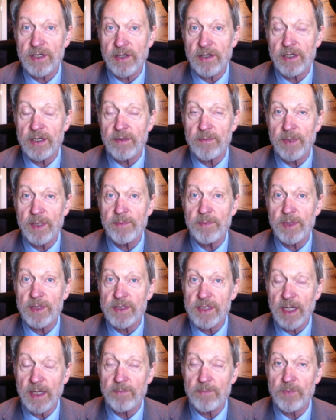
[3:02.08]
commitment
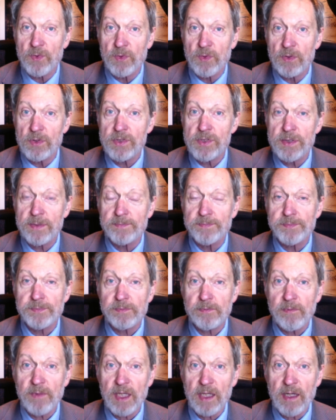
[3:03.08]
type rules,
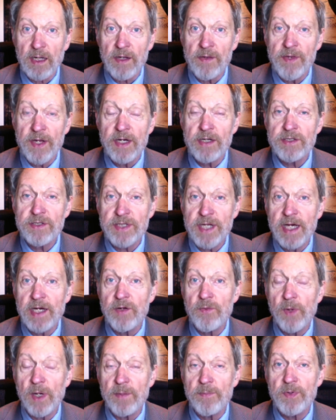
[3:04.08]
and that is take
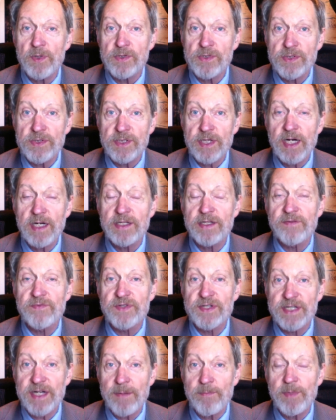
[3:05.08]
away a person's gun. If
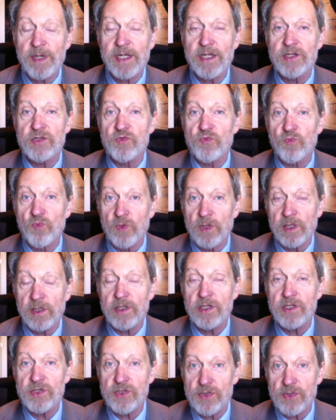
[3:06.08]
somebody is
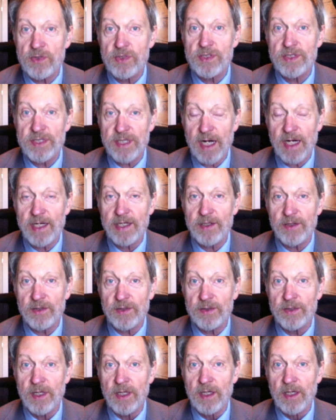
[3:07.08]
really suicidal,
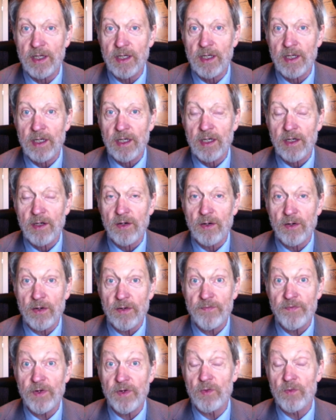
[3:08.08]
or
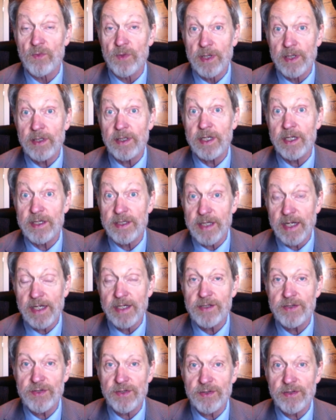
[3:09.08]
if they're really a
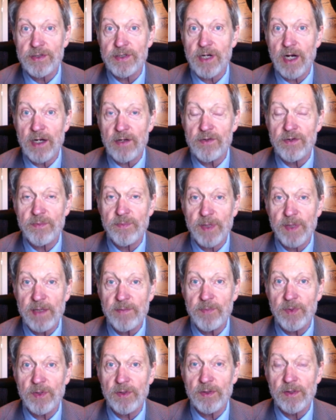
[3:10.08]
danger to other people,